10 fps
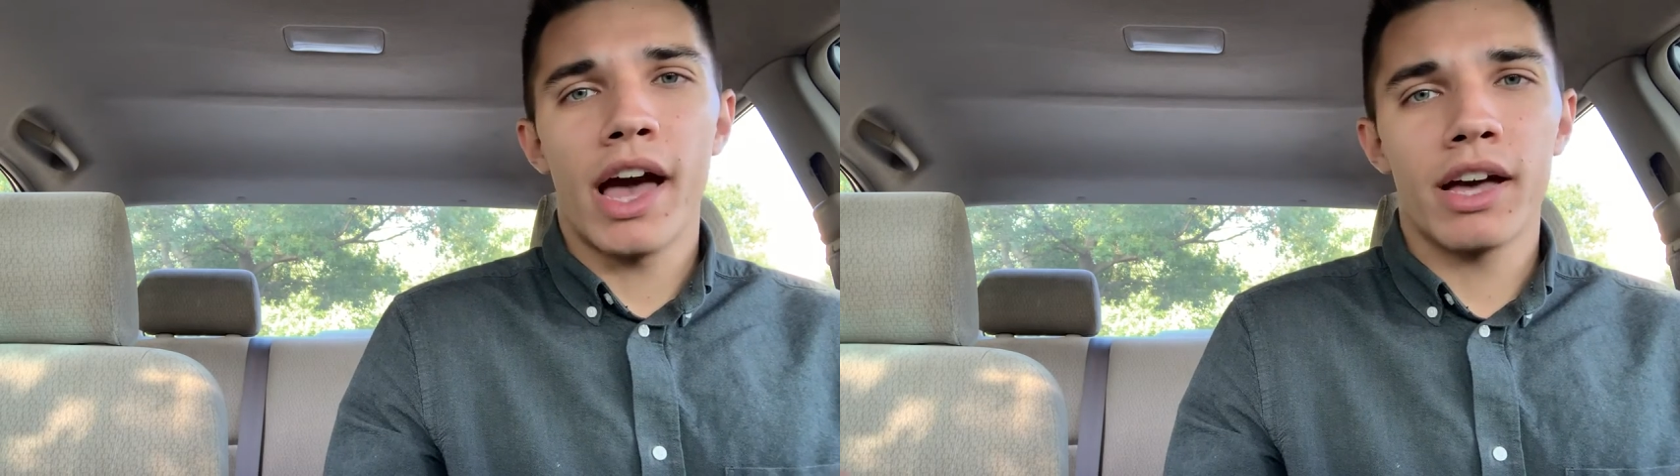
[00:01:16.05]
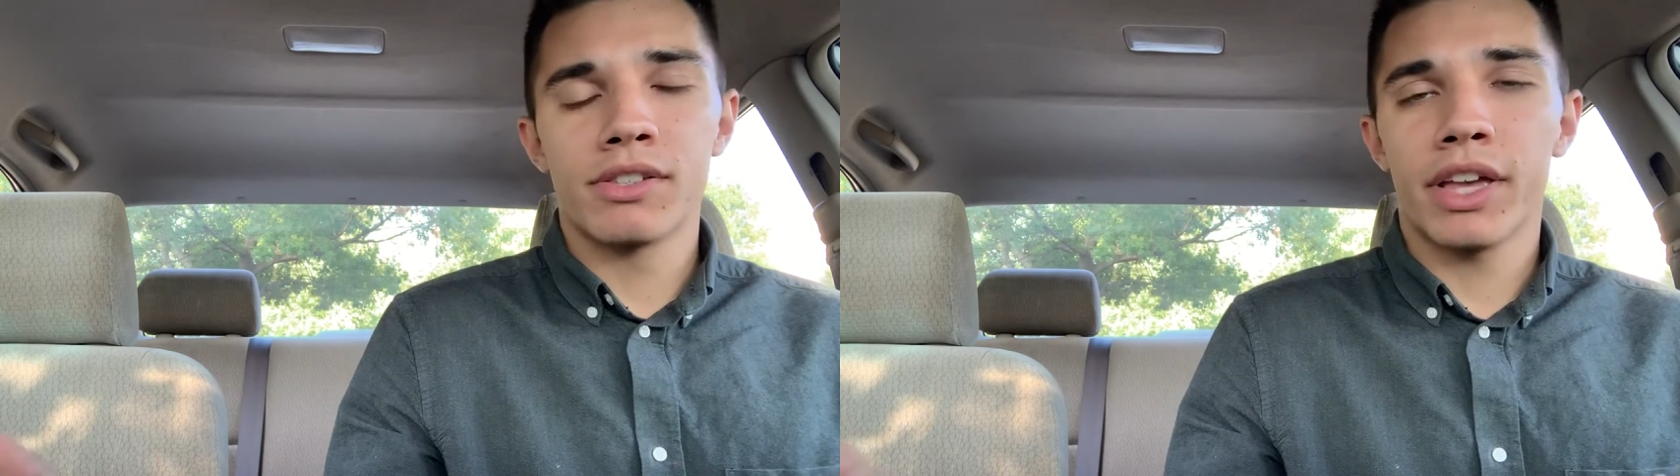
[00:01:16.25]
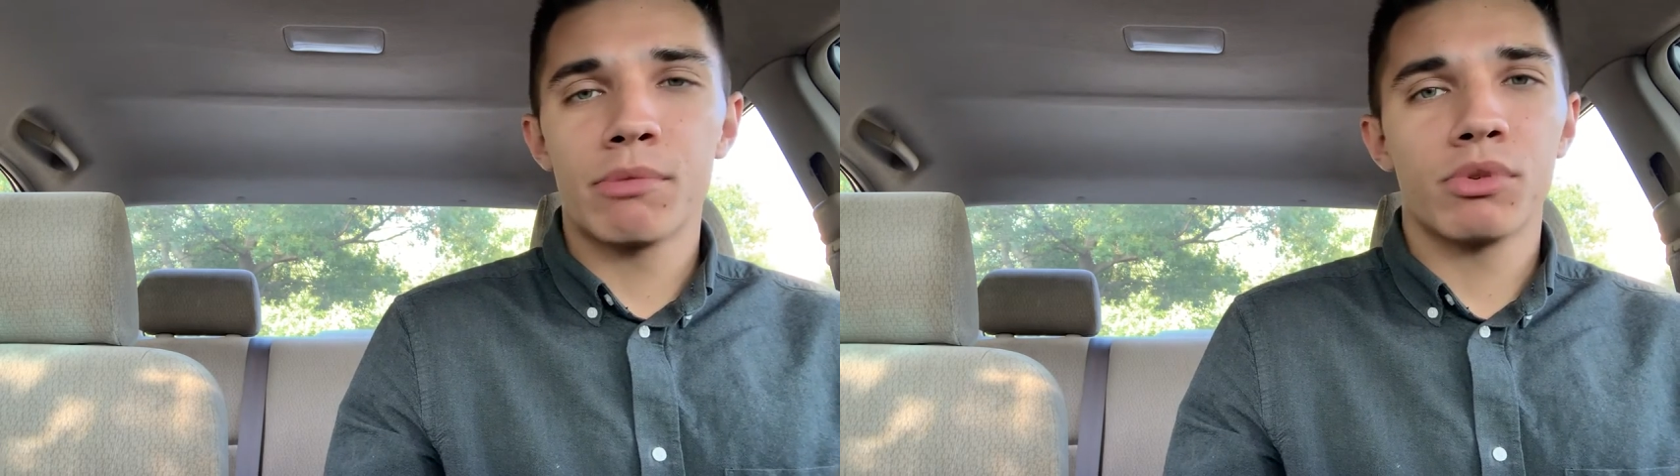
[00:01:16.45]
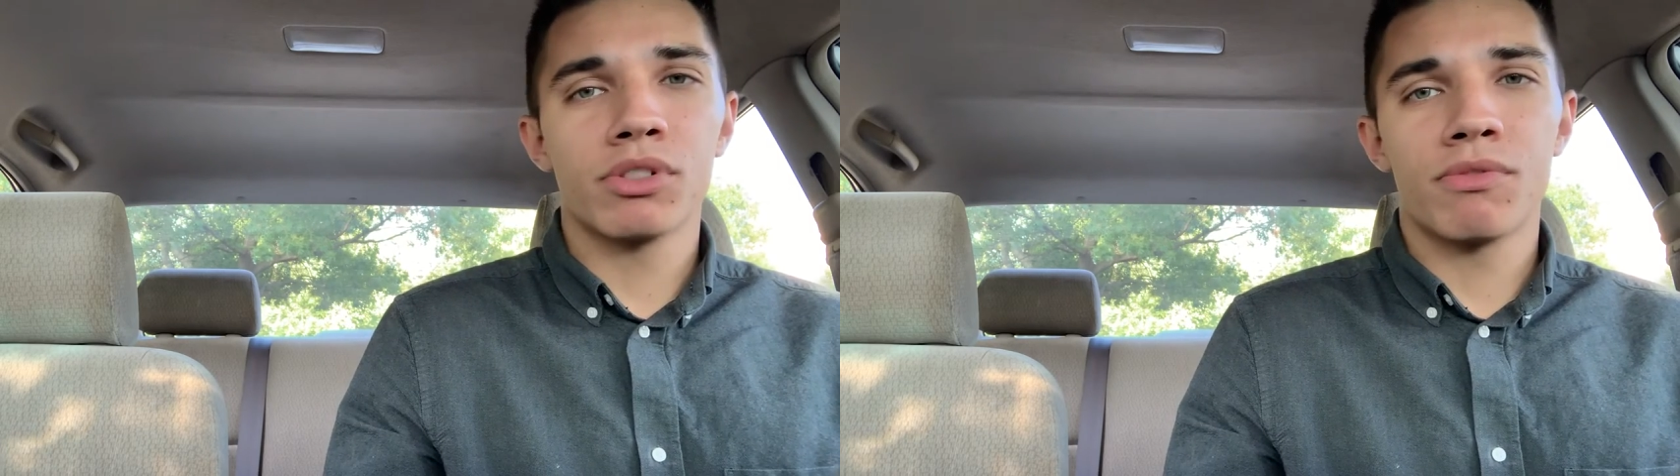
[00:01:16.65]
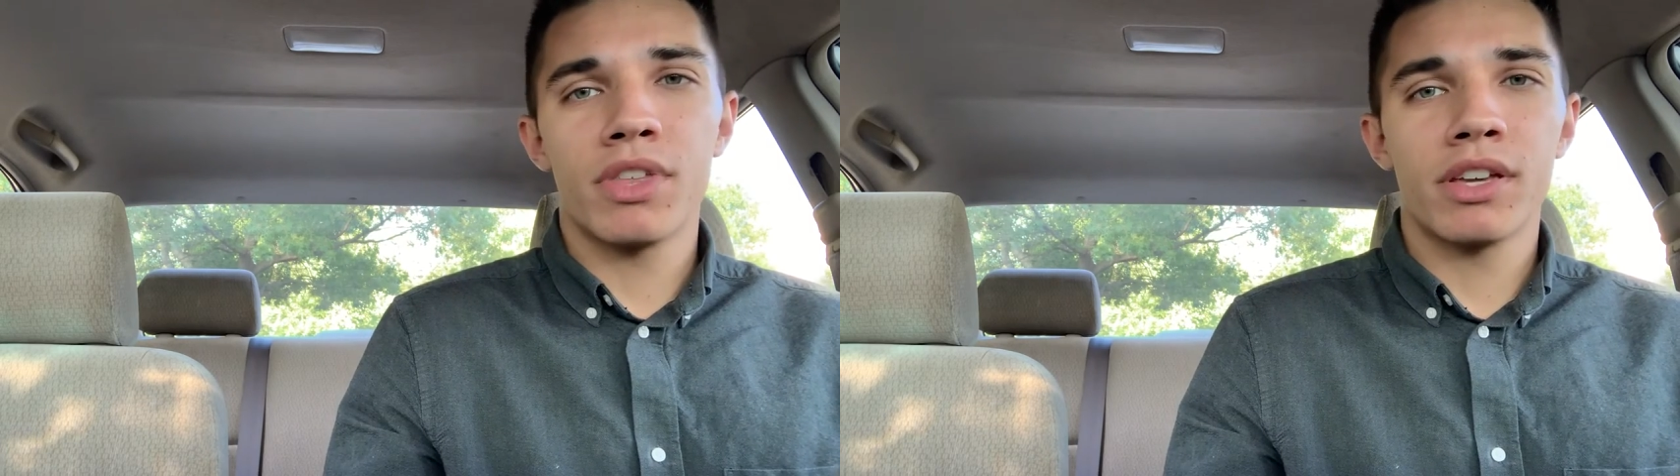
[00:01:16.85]
examples
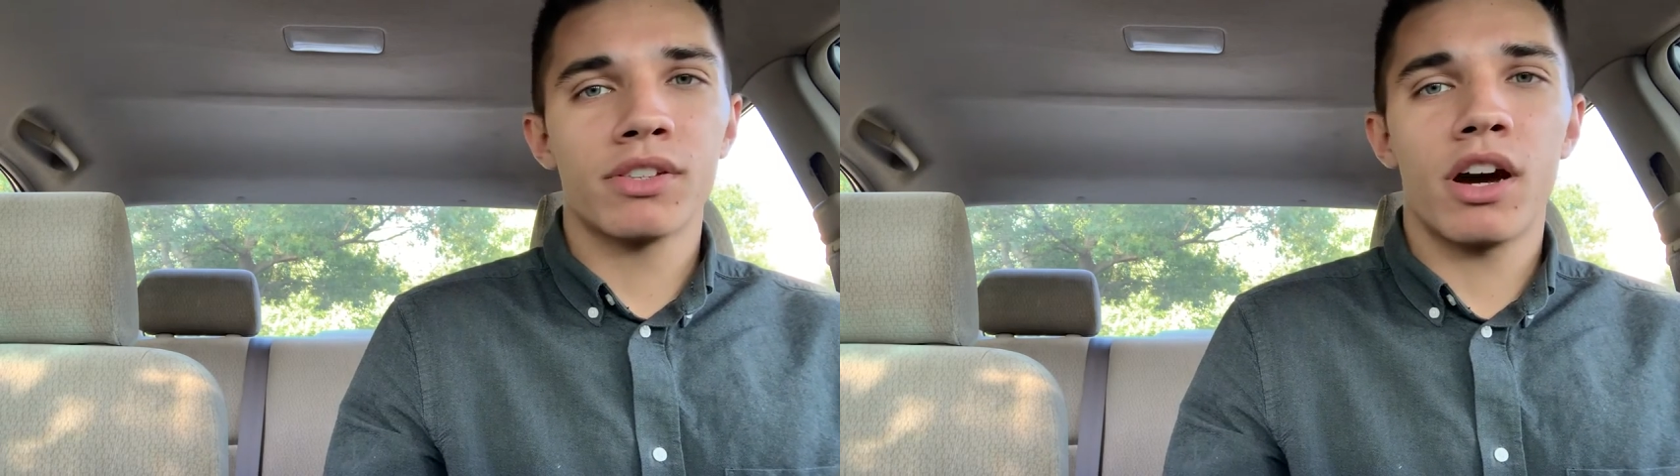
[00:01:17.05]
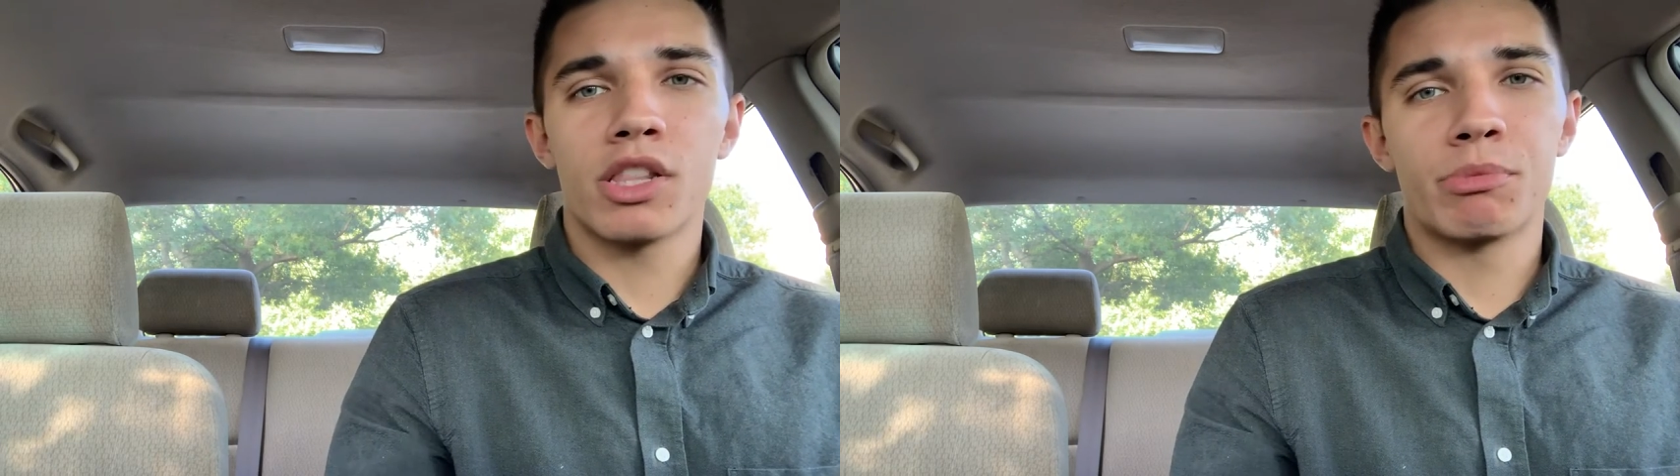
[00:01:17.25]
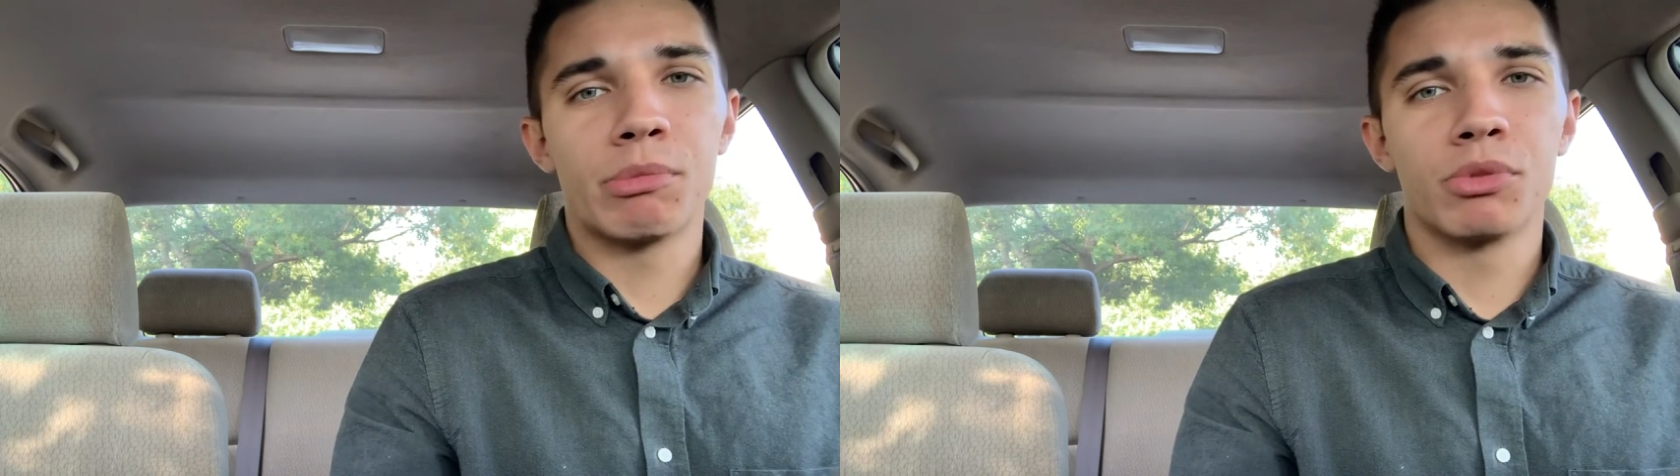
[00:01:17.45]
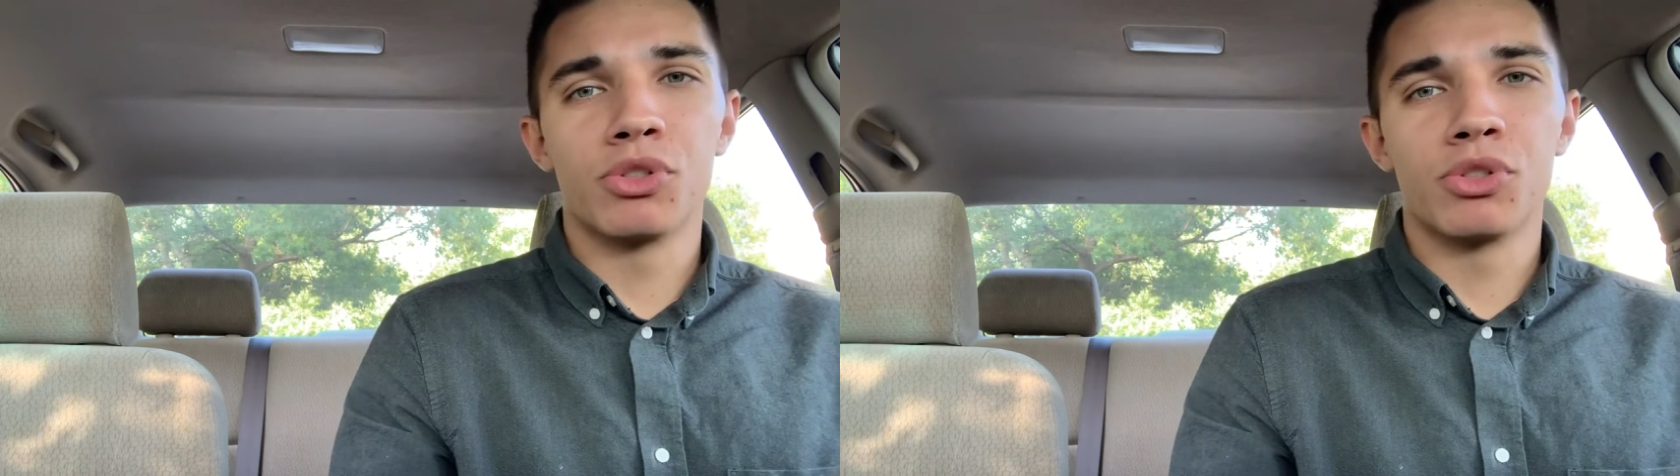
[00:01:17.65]
of things other people